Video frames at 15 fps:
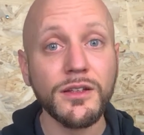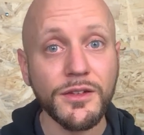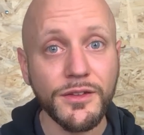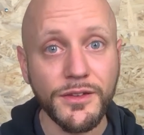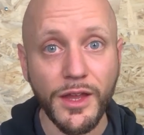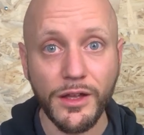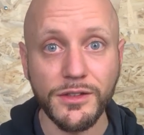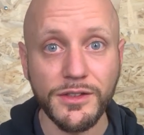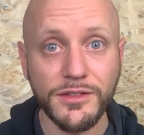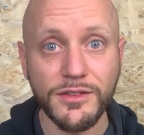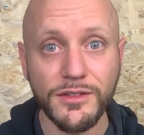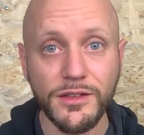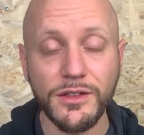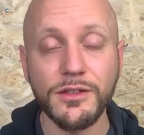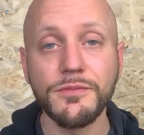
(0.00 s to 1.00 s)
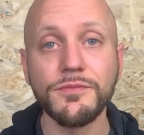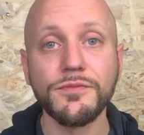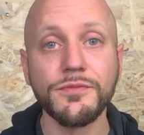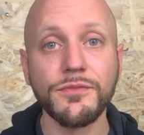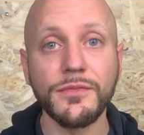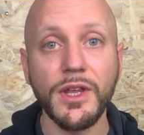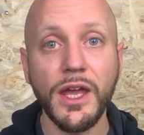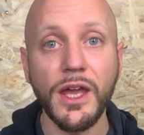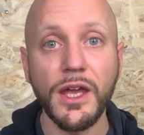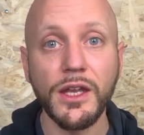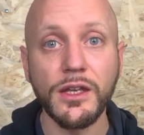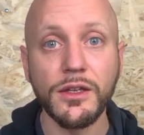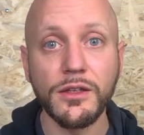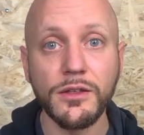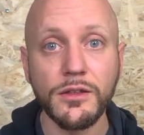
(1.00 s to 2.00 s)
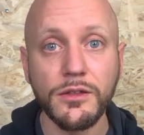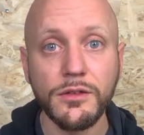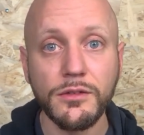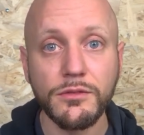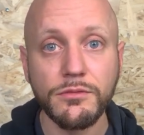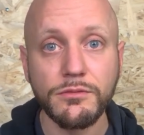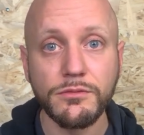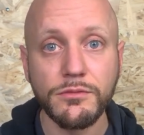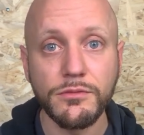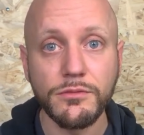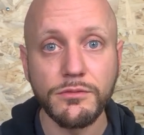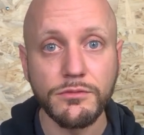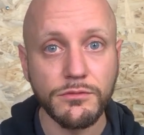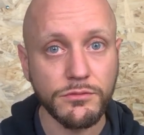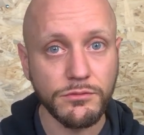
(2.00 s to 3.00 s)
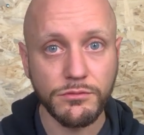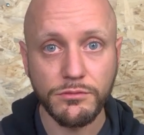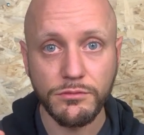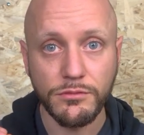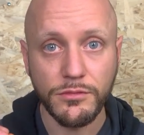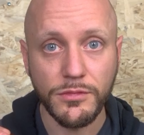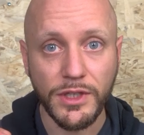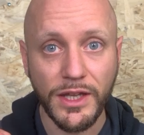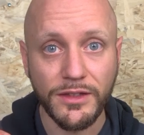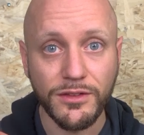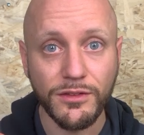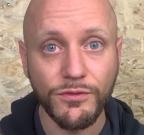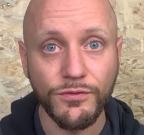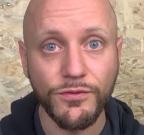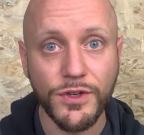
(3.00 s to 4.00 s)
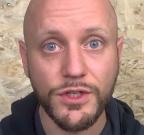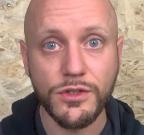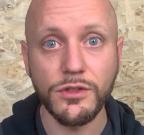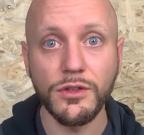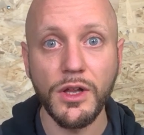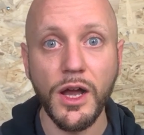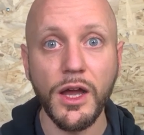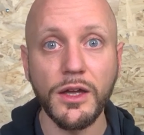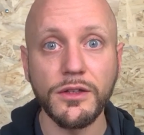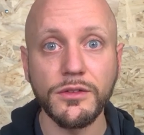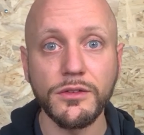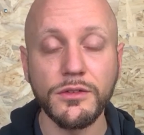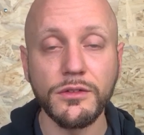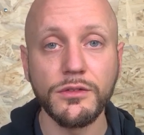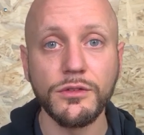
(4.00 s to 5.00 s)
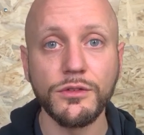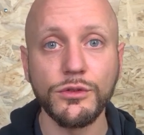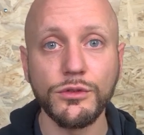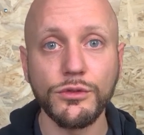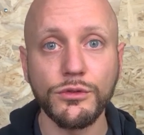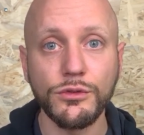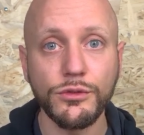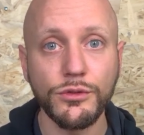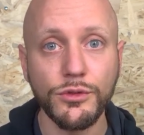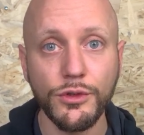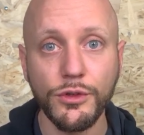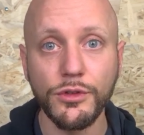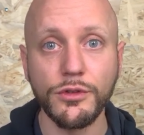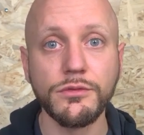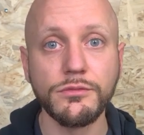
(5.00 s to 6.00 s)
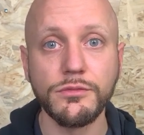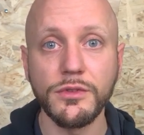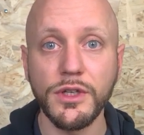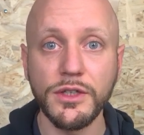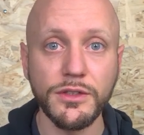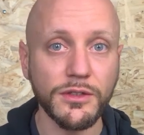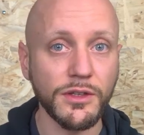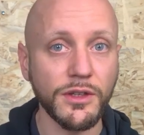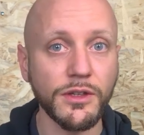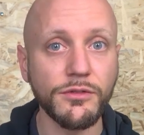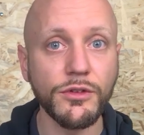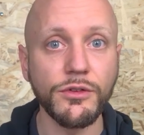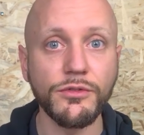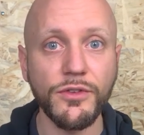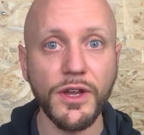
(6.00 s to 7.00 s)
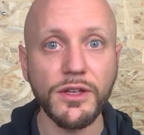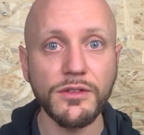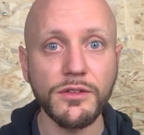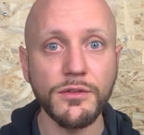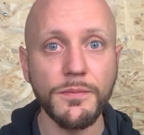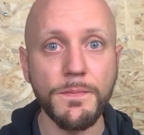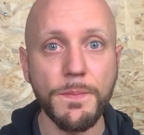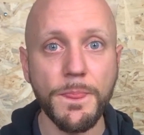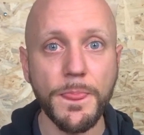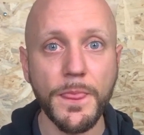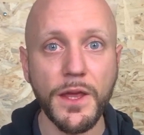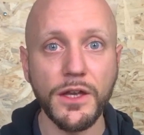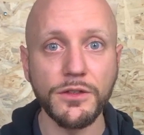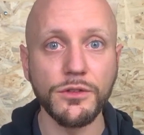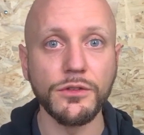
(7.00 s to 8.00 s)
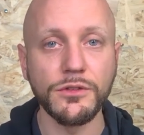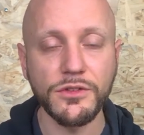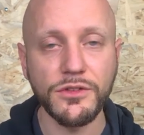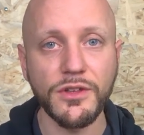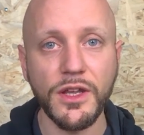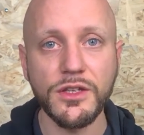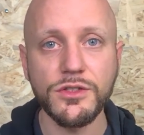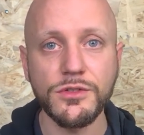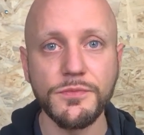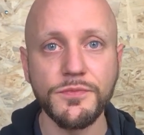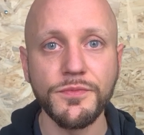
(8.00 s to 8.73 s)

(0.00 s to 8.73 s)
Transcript: Now let's see and let's visualize you're in the delivery phase and you're on stage.